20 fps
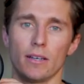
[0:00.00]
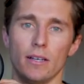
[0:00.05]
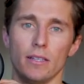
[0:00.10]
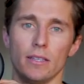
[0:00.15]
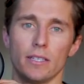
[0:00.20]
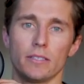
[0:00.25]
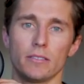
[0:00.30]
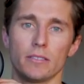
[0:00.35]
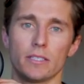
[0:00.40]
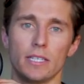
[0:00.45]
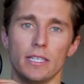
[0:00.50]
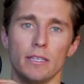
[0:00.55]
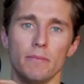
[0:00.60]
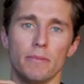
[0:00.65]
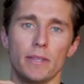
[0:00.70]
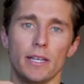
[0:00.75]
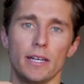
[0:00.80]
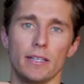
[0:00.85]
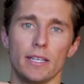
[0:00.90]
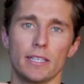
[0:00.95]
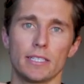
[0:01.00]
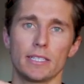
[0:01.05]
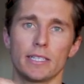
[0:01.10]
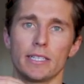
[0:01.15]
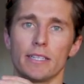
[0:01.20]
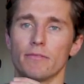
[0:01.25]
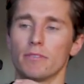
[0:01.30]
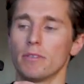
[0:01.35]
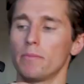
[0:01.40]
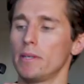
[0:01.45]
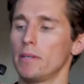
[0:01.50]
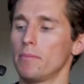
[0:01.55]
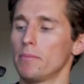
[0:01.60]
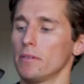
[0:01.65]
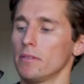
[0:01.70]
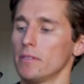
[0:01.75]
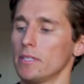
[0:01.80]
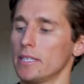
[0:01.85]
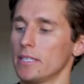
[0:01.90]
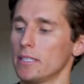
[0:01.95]
A little tip that I like to give to
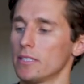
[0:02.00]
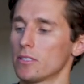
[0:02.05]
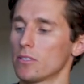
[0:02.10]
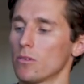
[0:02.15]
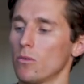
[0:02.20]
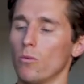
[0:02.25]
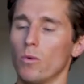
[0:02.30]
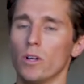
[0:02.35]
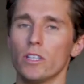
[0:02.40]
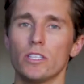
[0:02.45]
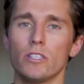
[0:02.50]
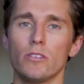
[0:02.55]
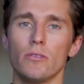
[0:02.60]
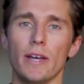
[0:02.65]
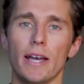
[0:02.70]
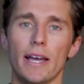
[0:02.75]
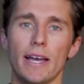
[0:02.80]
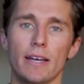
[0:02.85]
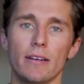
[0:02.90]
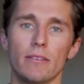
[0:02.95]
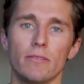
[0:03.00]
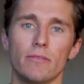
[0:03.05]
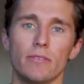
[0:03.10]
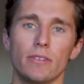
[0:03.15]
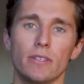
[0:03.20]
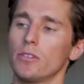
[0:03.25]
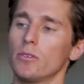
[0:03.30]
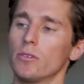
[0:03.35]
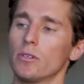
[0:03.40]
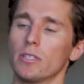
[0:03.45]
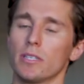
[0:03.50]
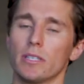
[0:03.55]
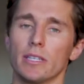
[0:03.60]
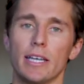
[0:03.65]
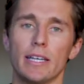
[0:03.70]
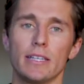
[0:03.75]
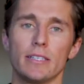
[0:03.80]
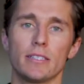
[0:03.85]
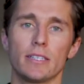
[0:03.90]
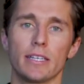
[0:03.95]
people is once you have your
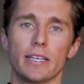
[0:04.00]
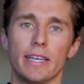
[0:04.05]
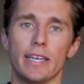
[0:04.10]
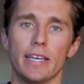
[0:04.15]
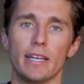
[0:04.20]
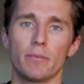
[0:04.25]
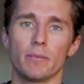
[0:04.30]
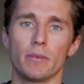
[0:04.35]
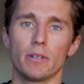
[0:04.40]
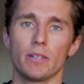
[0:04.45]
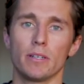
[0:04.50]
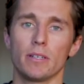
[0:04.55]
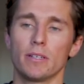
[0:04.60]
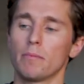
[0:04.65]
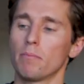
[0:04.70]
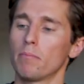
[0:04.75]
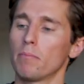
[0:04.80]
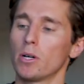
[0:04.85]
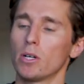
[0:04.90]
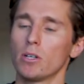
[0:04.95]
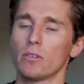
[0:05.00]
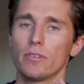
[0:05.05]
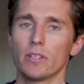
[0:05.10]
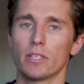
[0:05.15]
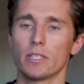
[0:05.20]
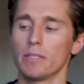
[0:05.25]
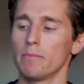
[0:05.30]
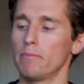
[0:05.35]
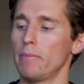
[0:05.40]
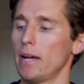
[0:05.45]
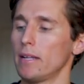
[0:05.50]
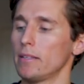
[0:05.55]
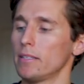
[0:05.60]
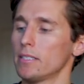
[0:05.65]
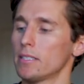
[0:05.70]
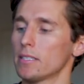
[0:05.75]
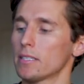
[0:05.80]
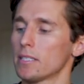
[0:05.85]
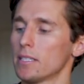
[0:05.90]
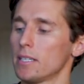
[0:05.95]
lens and camera perfectly
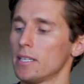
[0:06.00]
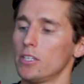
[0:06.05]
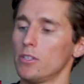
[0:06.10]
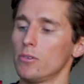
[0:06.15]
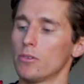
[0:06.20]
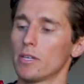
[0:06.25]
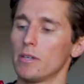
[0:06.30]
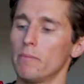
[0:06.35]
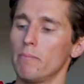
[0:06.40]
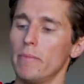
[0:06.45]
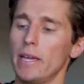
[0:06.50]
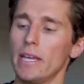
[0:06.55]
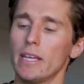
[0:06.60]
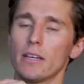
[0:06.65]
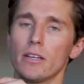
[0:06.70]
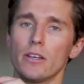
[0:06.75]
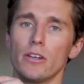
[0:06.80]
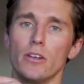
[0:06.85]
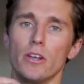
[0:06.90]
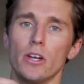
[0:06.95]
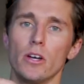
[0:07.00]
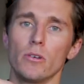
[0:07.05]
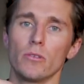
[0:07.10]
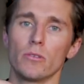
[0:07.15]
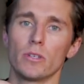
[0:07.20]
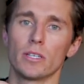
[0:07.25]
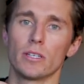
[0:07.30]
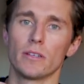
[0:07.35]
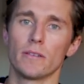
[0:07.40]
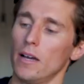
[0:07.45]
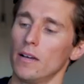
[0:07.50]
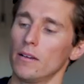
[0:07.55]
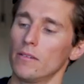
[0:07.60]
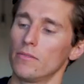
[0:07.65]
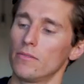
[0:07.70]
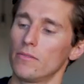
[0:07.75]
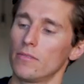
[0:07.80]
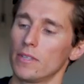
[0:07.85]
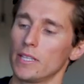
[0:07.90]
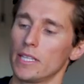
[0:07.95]
balanced, you can make a note
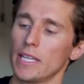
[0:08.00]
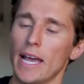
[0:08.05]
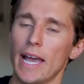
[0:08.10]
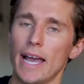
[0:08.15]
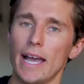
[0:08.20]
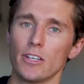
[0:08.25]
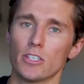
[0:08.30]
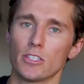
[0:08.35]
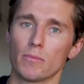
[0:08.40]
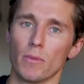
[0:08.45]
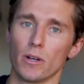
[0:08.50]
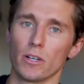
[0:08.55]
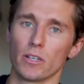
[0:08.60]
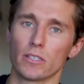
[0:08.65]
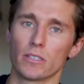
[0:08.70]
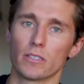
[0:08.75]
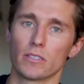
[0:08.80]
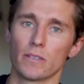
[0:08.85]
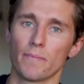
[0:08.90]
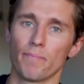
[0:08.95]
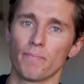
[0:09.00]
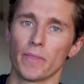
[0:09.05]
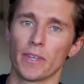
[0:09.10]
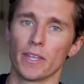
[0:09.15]
of the hash marks